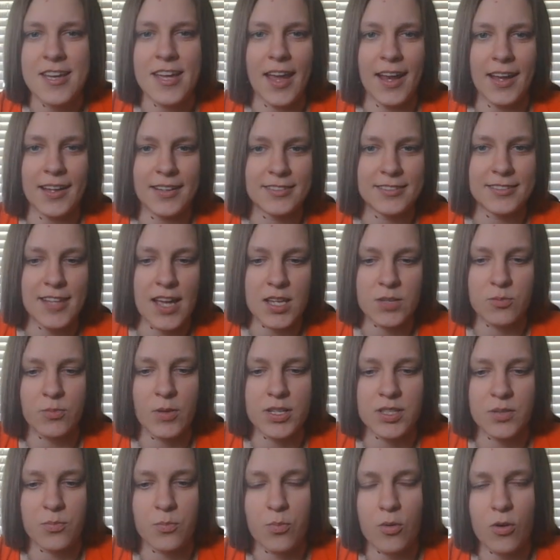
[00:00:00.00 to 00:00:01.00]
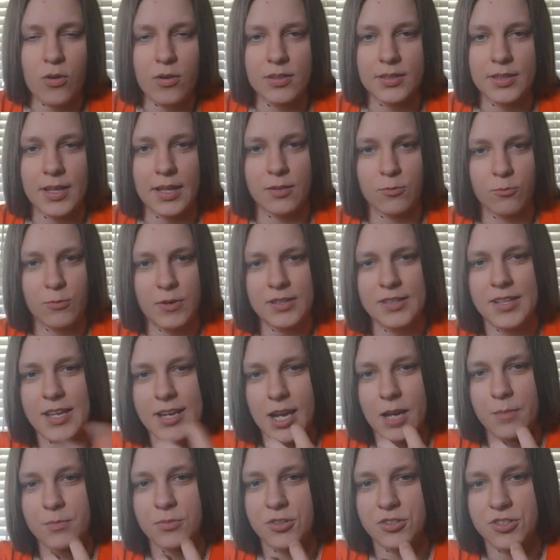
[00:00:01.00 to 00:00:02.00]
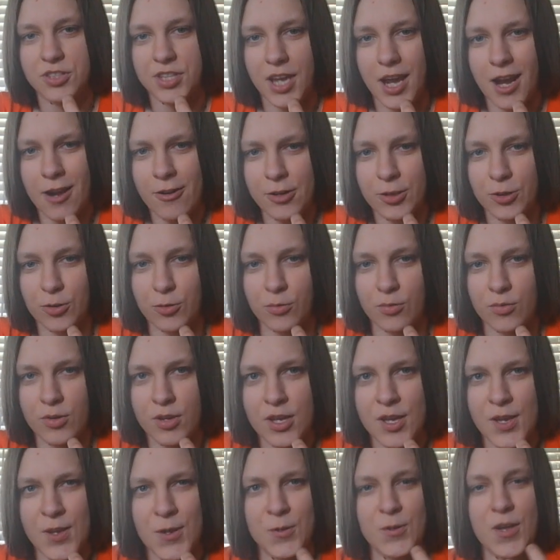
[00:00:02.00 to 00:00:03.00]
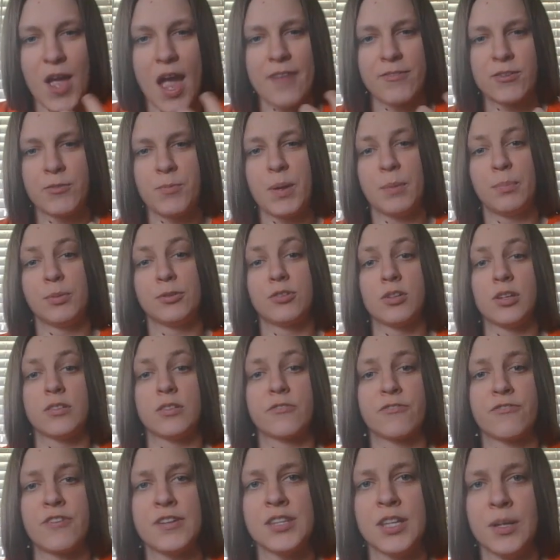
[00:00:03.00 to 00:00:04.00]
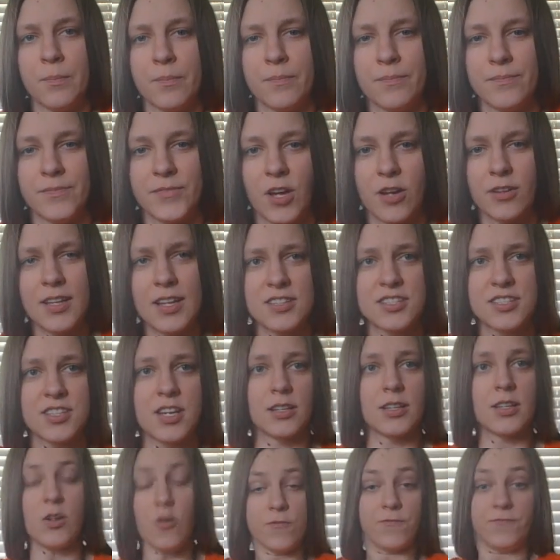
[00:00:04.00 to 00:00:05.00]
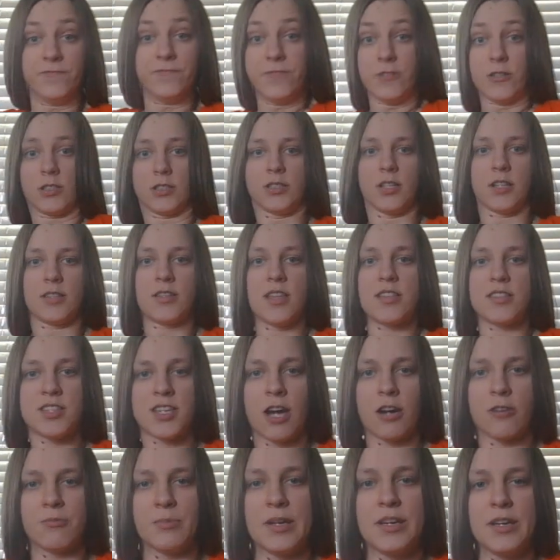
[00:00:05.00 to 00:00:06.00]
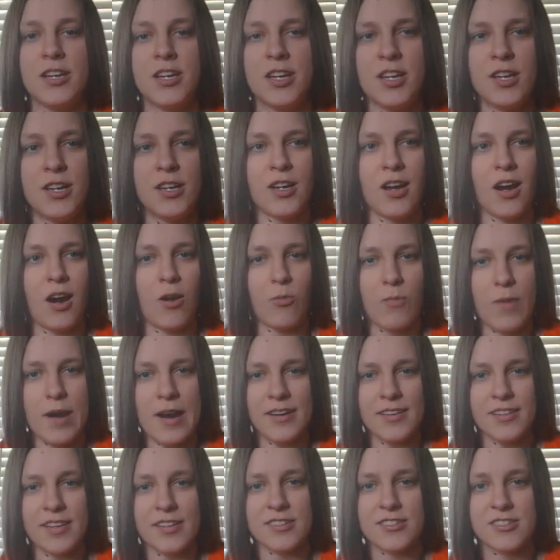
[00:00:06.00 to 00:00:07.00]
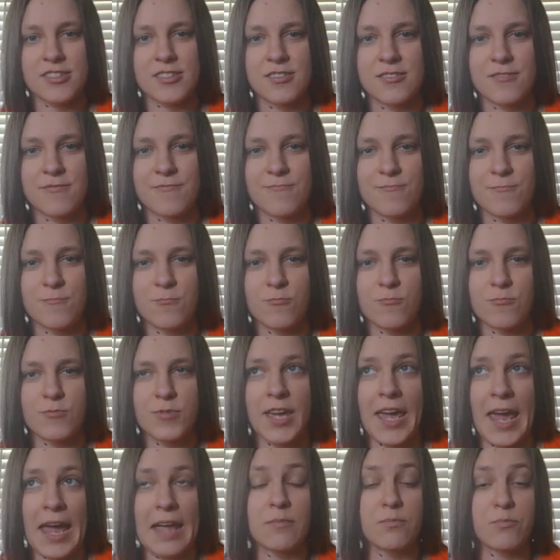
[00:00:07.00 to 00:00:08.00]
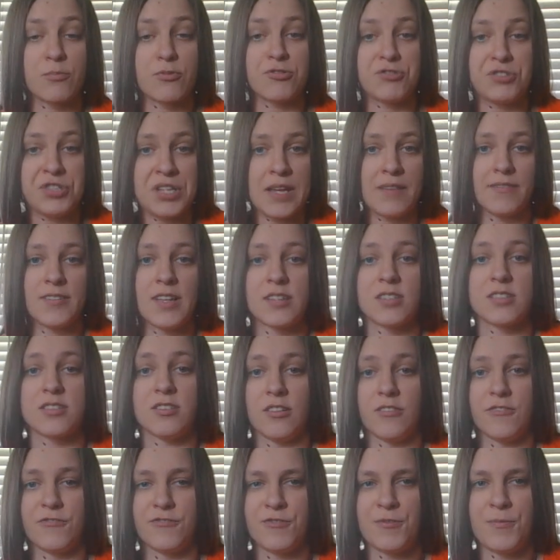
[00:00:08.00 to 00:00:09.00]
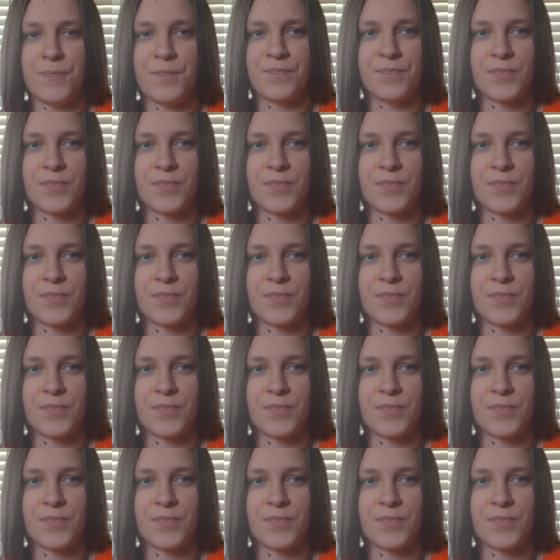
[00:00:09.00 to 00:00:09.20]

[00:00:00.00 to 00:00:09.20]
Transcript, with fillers: And that's why it's important that when they come to scare you, you have to be able to confront them. Not get scared like, oh, fuck, that scared me. Awareness can't perceive that stuff.